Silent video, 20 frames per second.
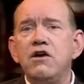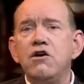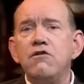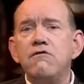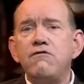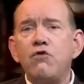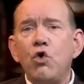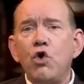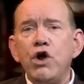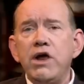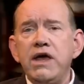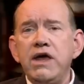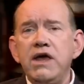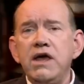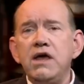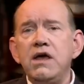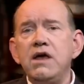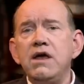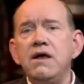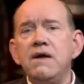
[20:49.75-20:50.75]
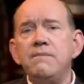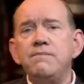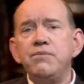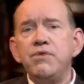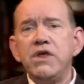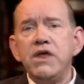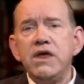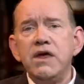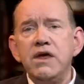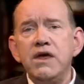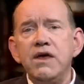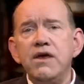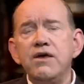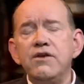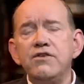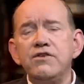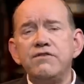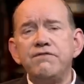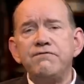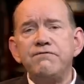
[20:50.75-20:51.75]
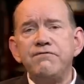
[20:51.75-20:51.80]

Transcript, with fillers: For he is